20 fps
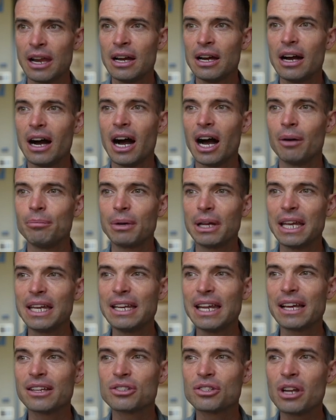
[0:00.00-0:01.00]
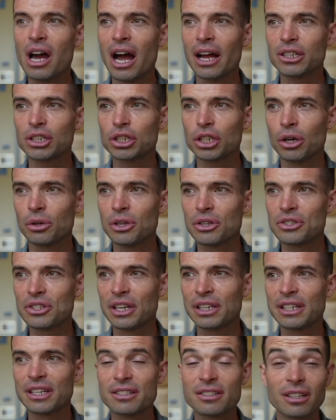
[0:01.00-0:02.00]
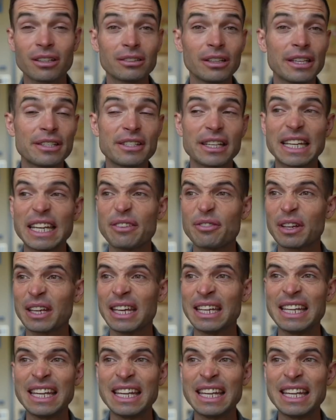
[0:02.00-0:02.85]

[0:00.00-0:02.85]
It has not shown a statistically significant